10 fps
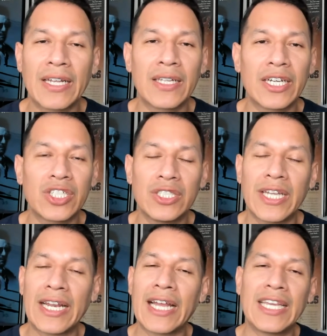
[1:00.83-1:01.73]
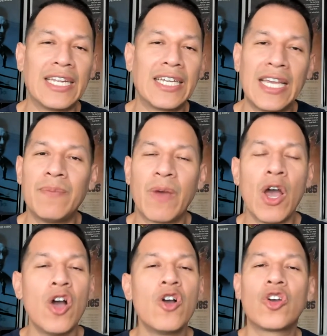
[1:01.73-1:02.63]
collection that I can keep
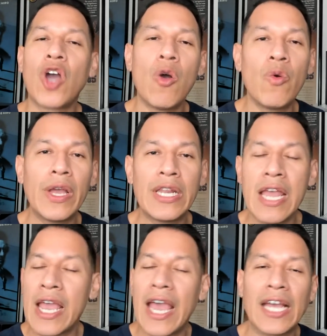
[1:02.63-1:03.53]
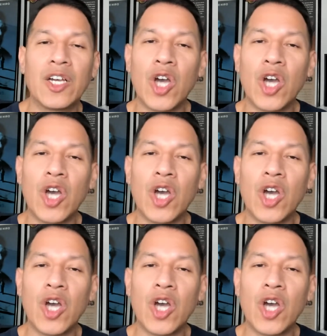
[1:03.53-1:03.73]
going and